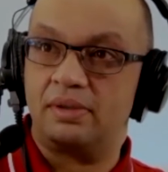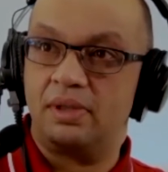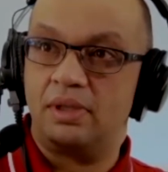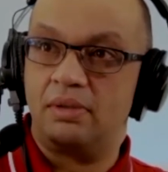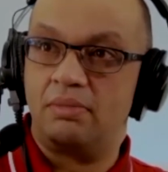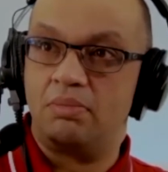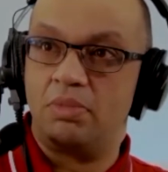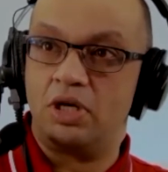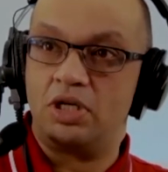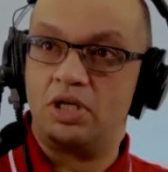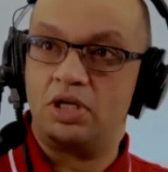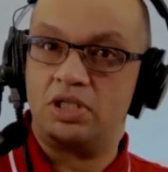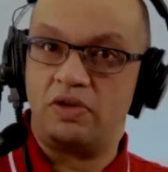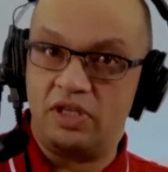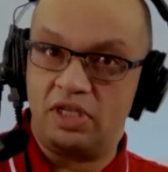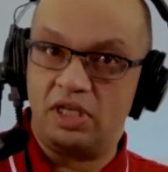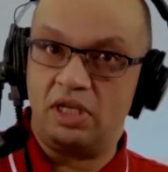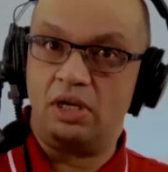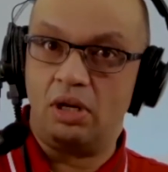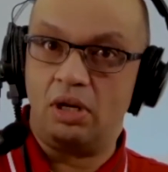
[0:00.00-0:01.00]
Because if you
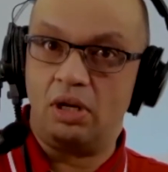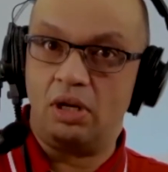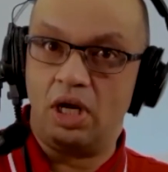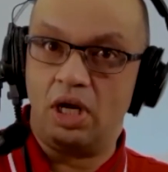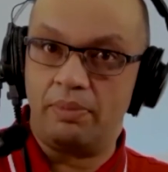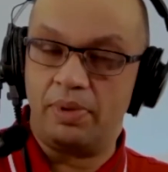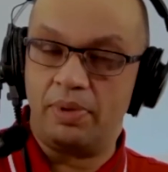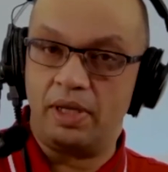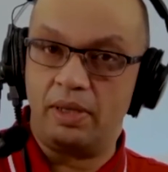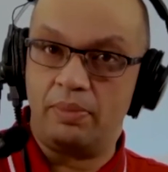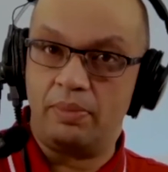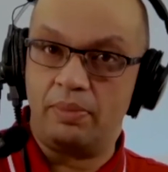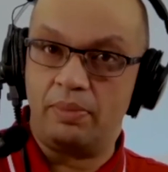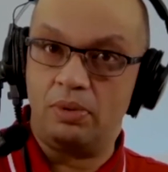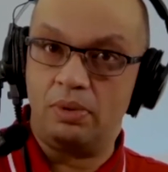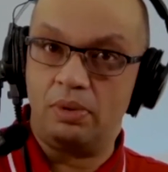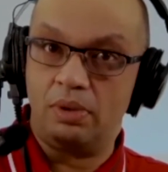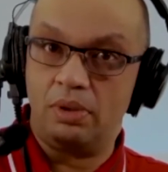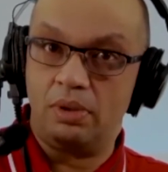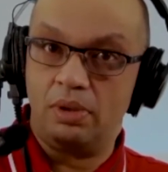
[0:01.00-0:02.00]
didn't hire
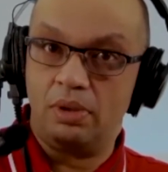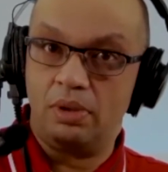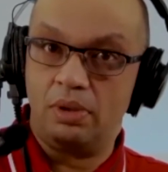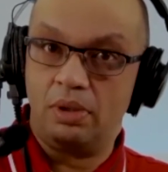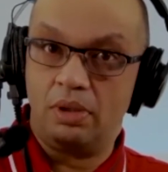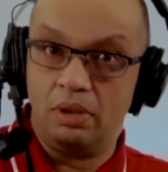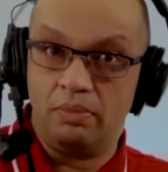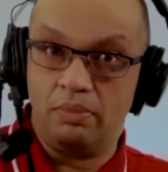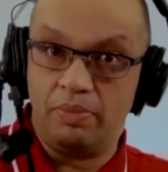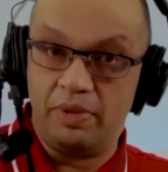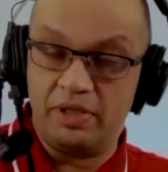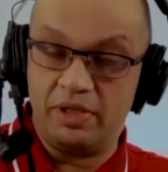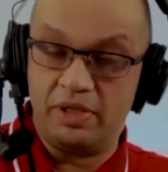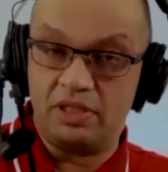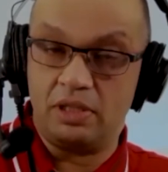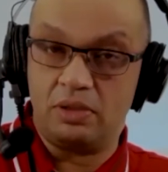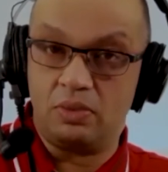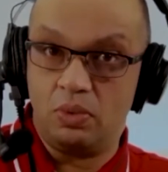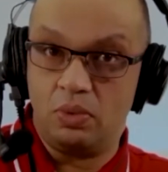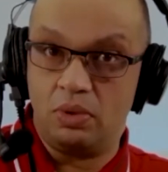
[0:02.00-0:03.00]
people, your
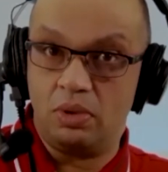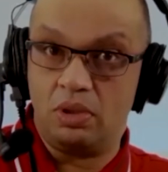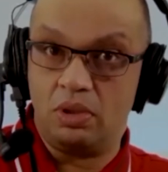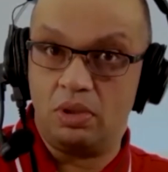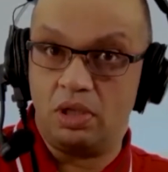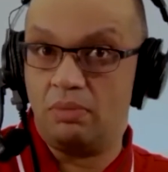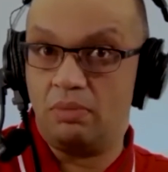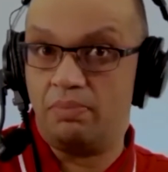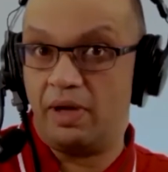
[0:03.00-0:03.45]
business would go